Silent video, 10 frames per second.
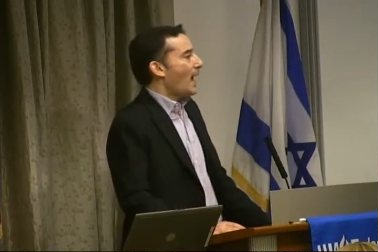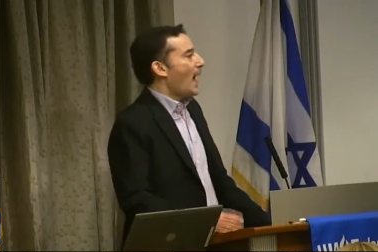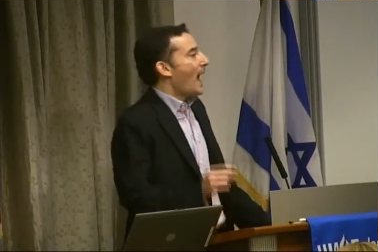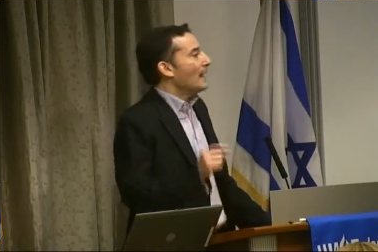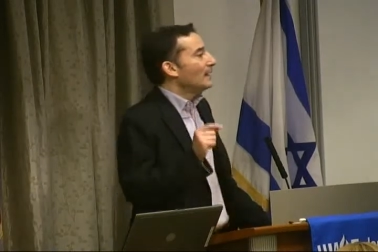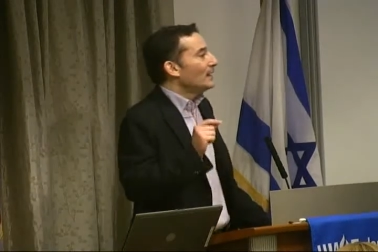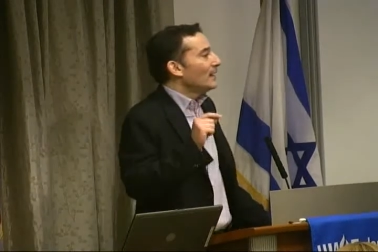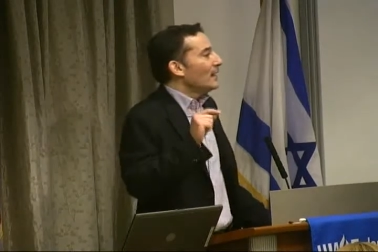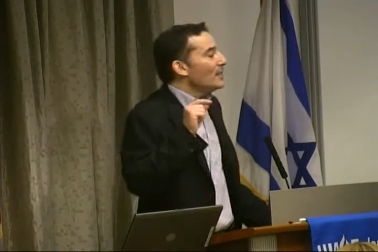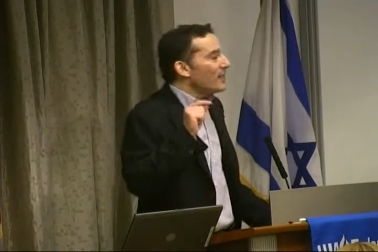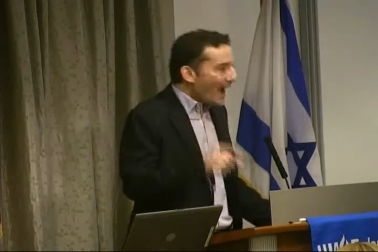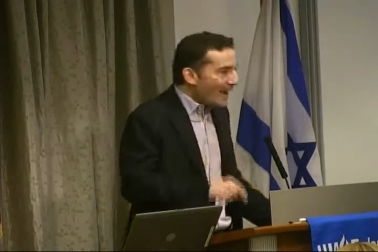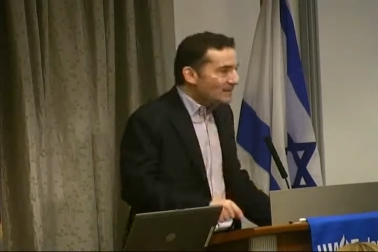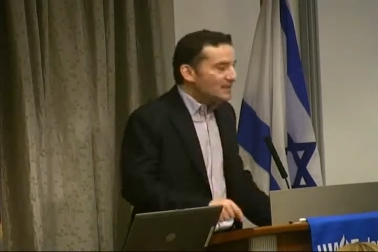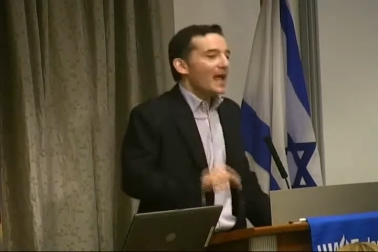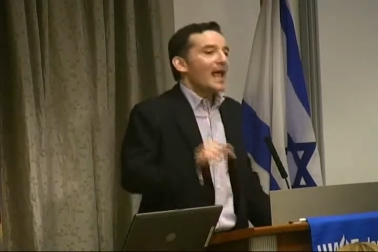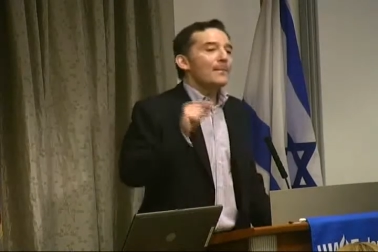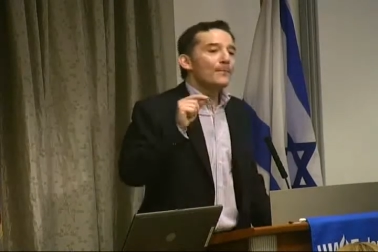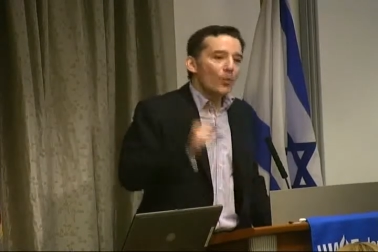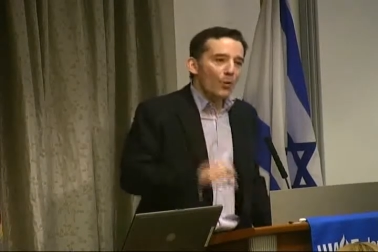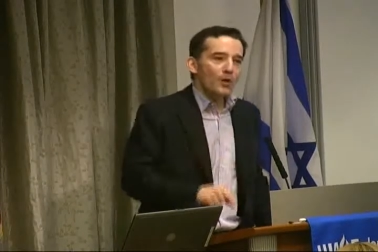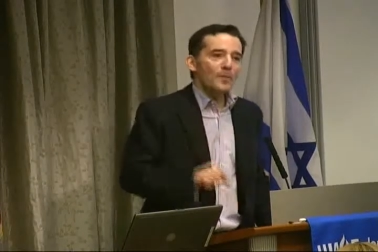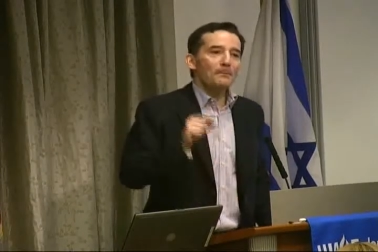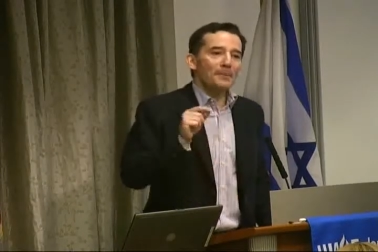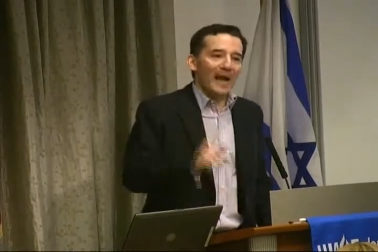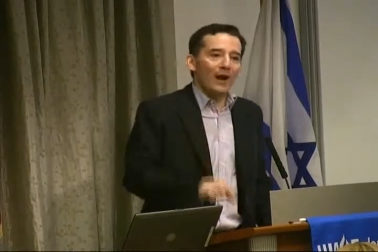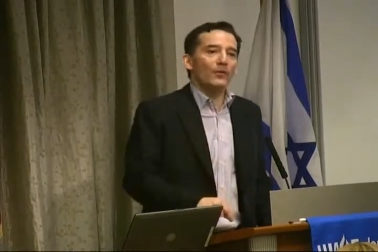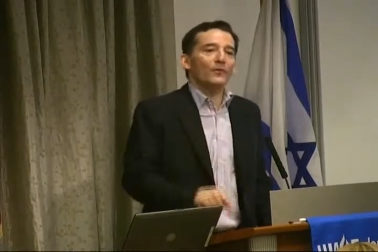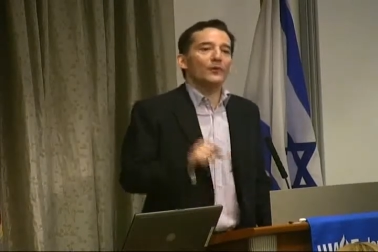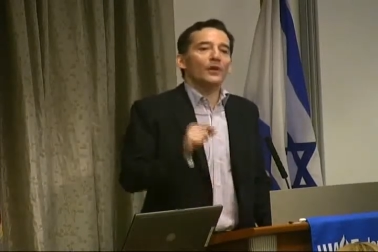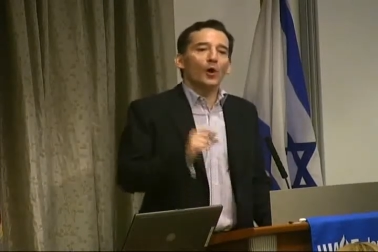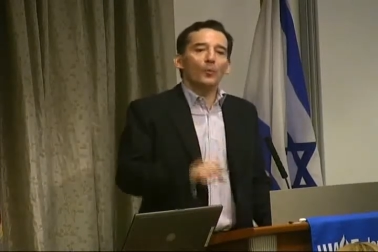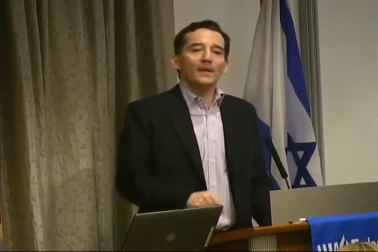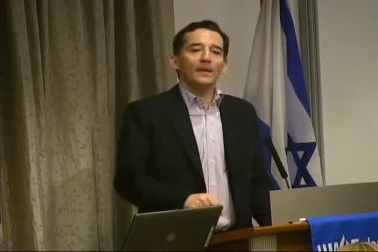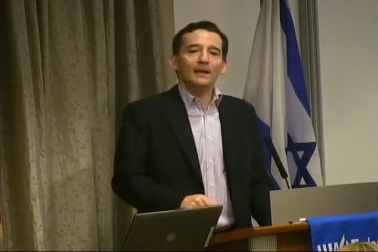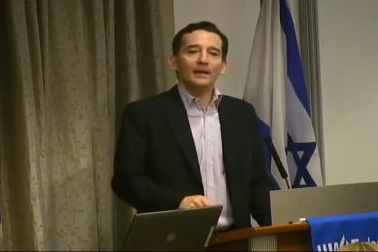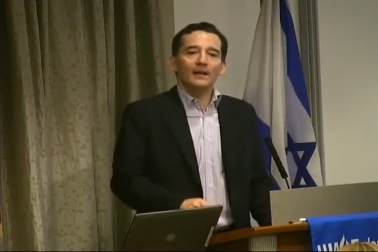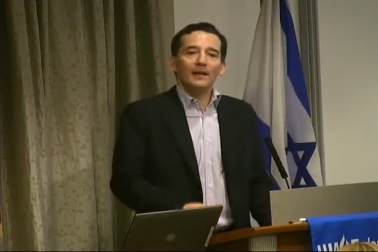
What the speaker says: And that's a more powerful opening